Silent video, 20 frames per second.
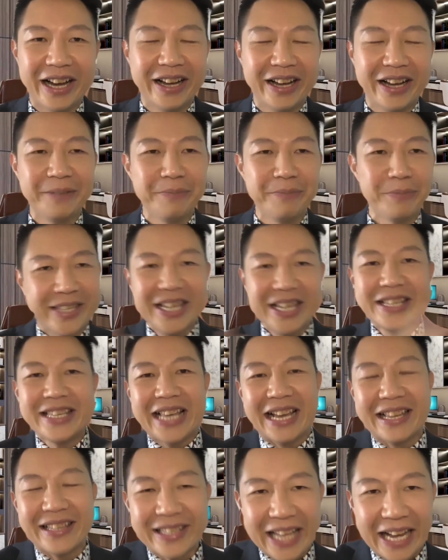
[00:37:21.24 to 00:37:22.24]
since I
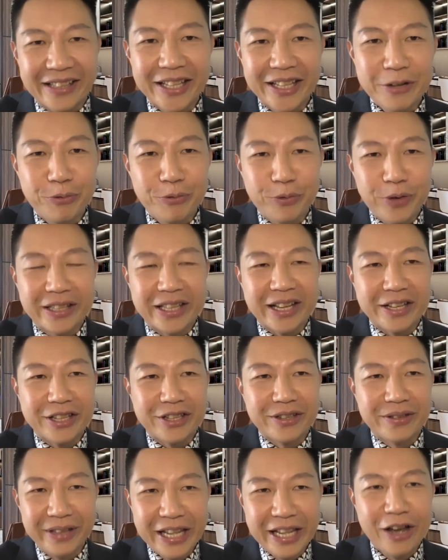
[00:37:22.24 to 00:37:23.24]
started with the
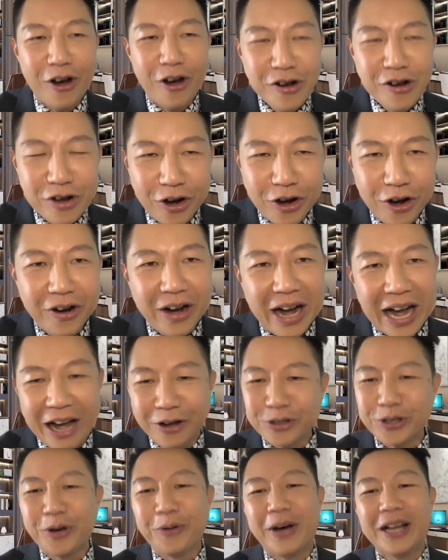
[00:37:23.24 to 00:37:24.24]
Nihongo, I
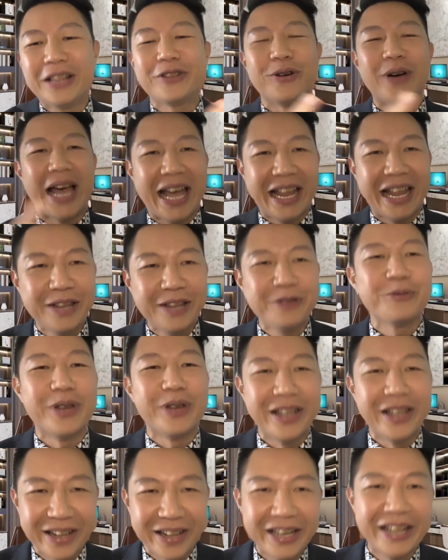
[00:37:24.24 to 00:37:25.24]
also want to end it
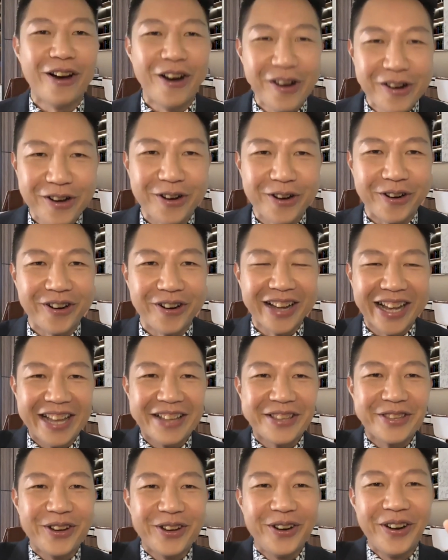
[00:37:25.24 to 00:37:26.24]
with Nihongo. Okay,
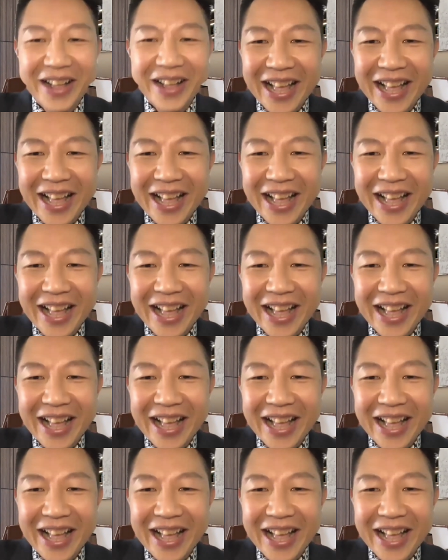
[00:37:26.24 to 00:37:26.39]
so